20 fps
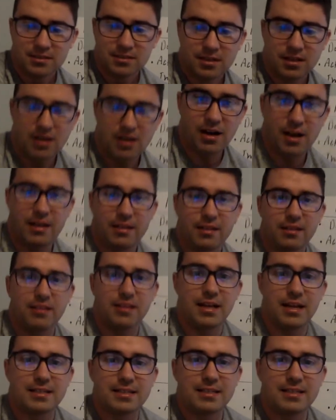the
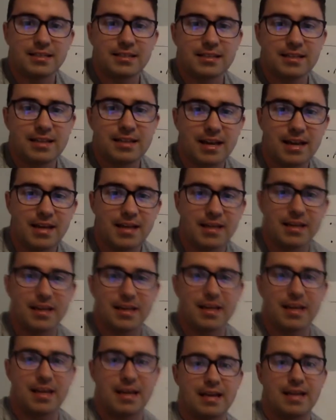lesson today
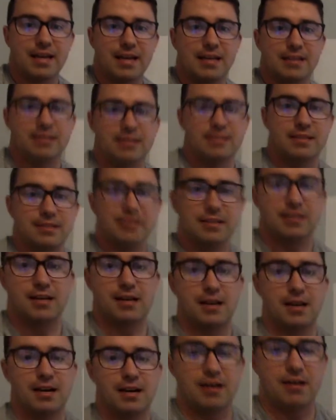and
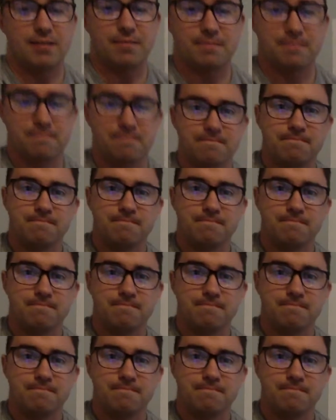um,